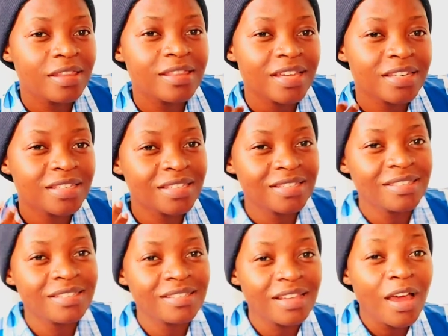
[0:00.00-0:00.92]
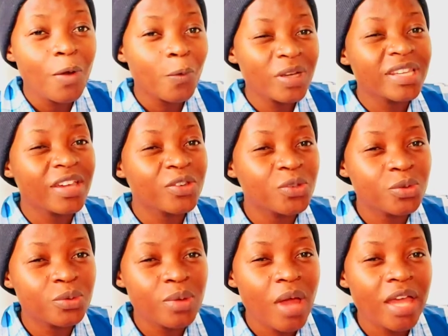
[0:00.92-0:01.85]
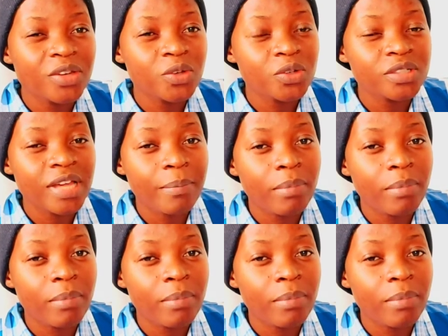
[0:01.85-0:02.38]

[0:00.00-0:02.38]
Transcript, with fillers: That is what I I talked